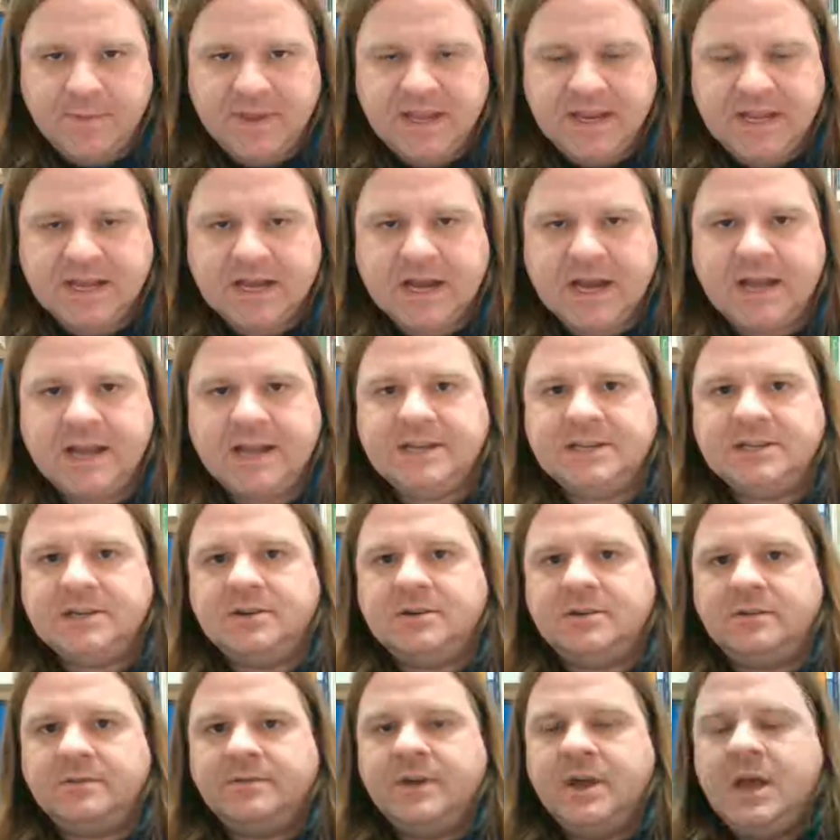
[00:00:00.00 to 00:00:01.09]
any kind
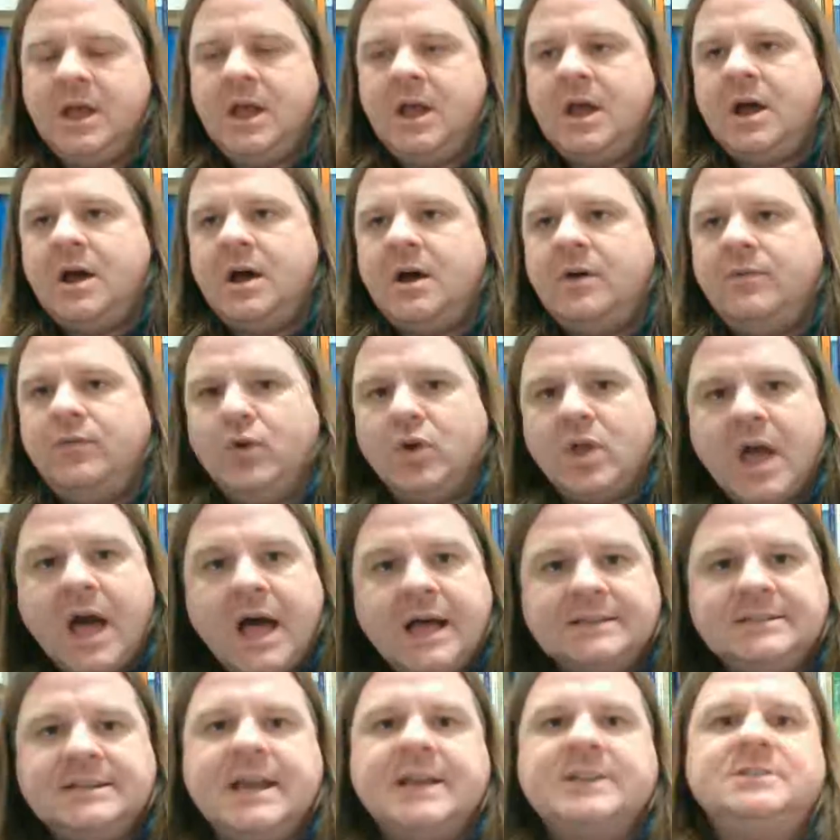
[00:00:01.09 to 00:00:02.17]
of full
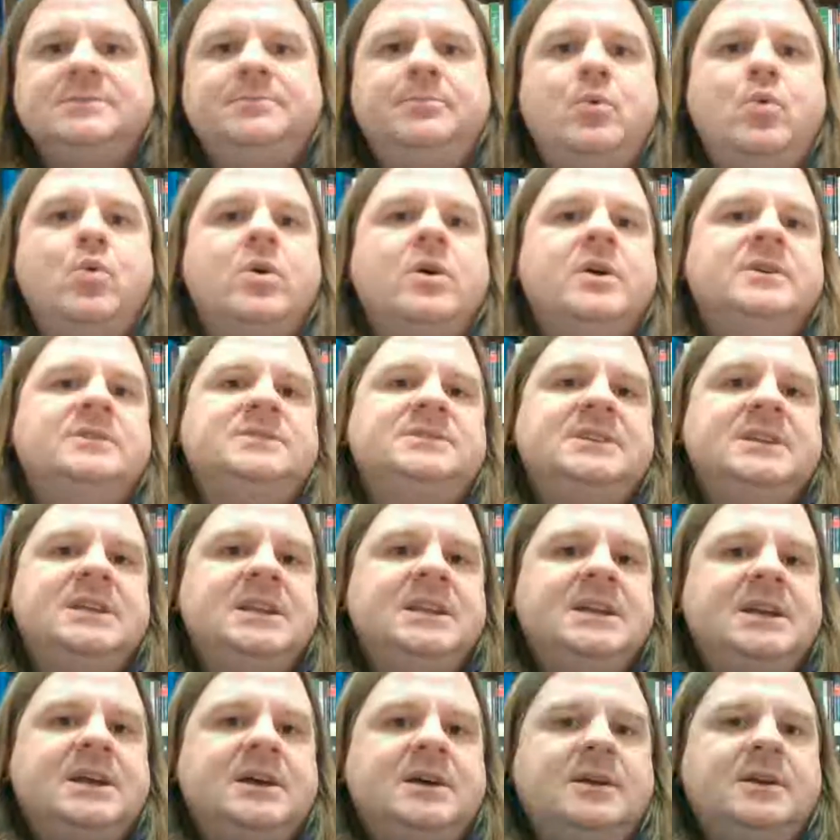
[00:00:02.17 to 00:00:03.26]
contact sports,
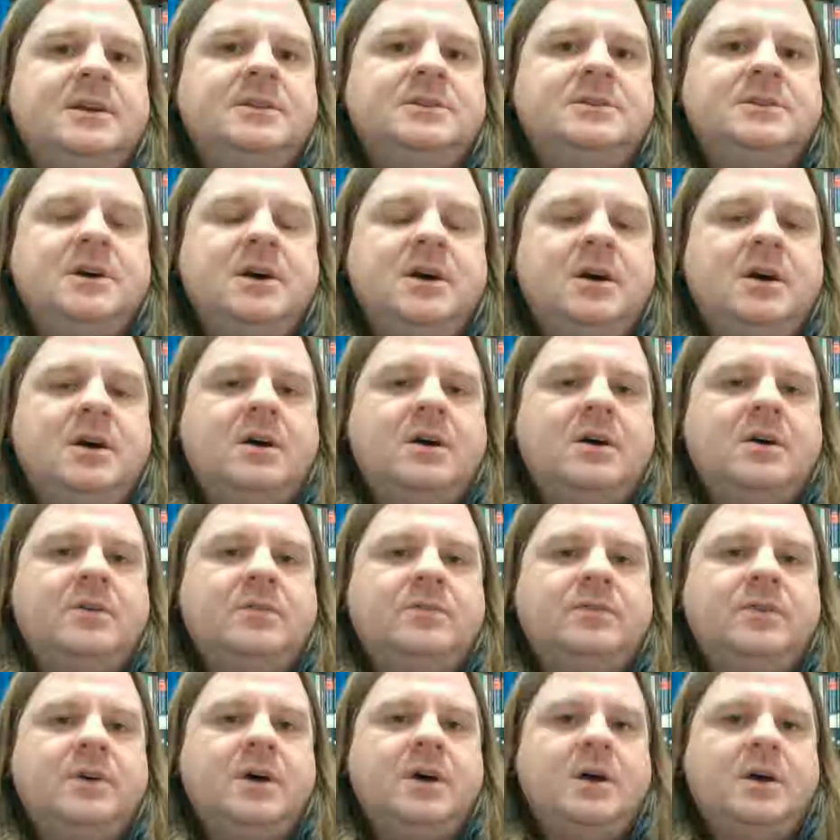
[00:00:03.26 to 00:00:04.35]
any kind
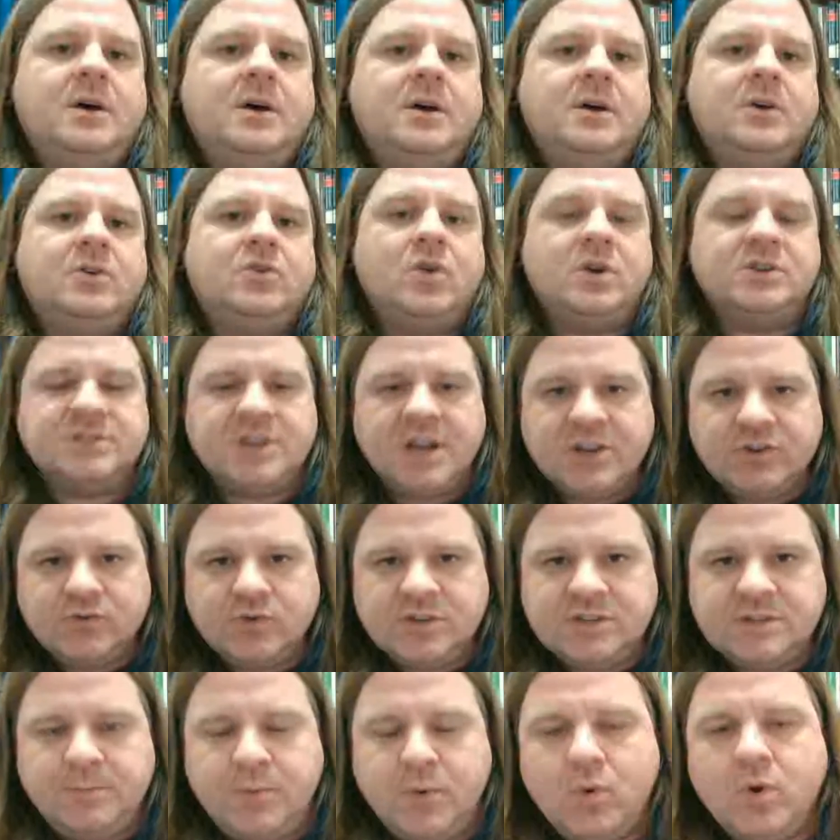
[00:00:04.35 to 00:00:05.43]
of
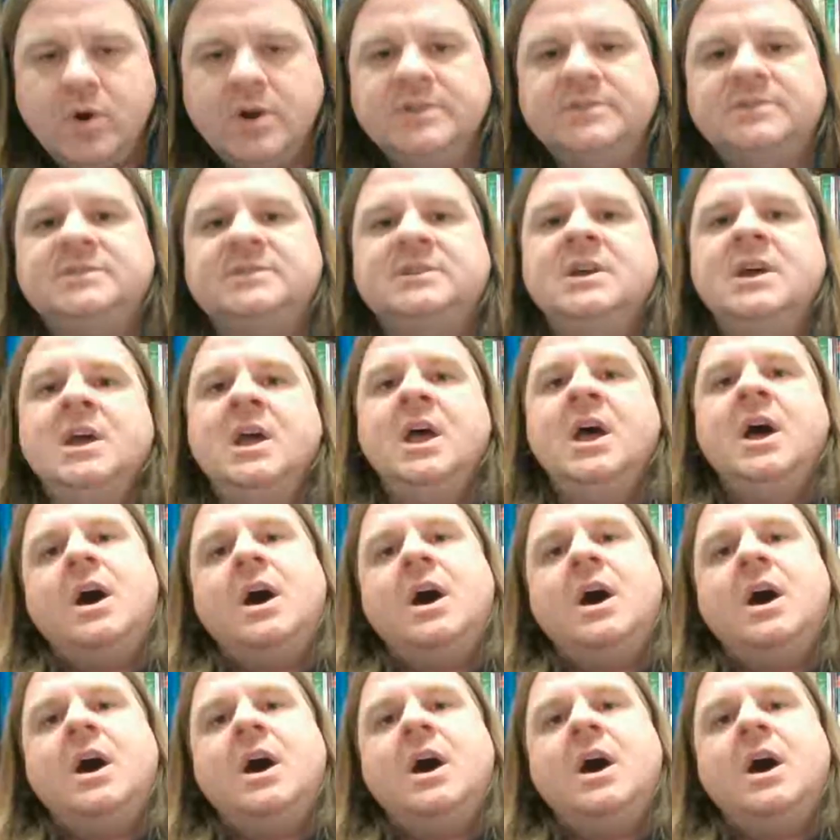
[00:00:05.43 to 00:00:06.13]
cross-country sports.